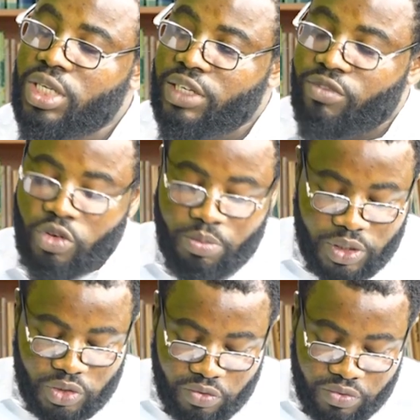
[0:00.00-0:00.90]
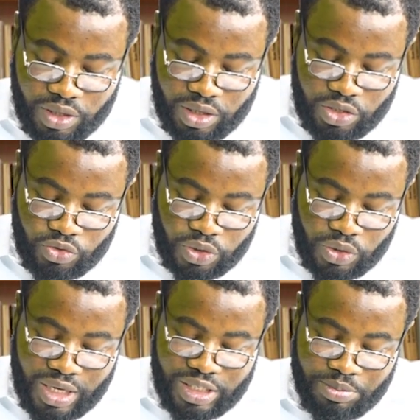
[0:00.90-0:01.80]
development of
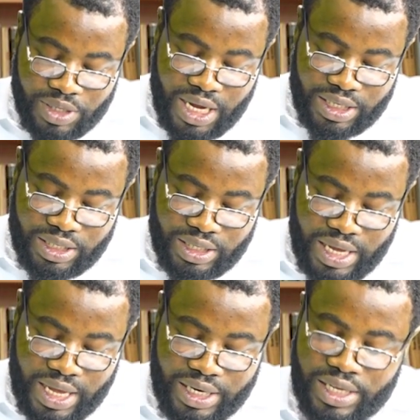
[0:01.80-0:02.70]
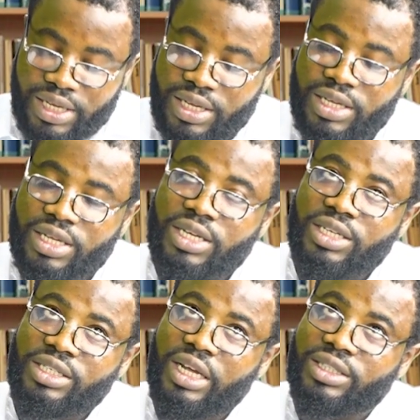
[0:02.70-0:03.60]
literature, and it began in the early
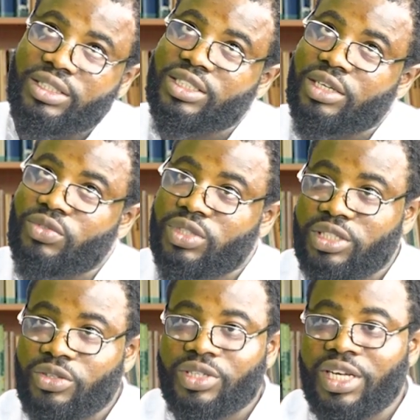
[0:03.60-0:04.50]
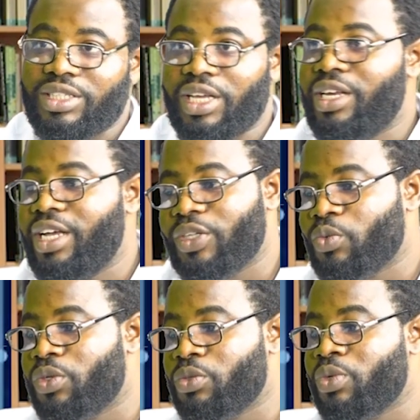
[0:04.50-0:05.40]
1970, not as early
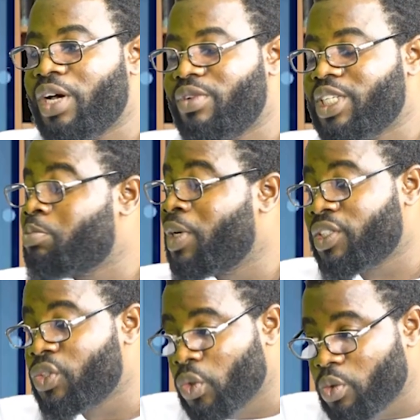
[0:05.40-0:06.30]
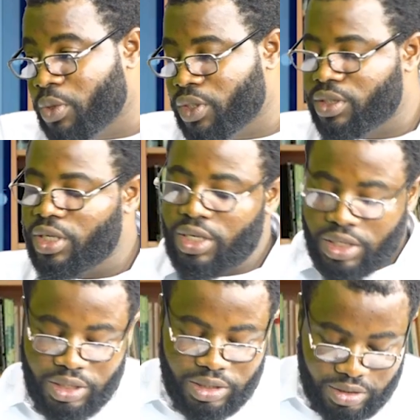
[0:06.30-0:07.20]
as one would have expected though, but
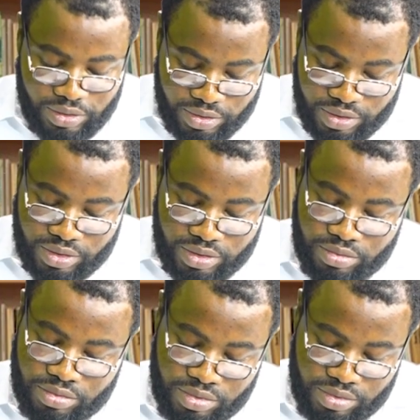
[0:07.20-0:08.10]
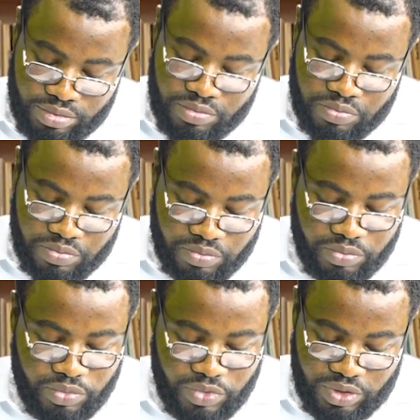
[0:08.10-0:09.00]
7 years before they got their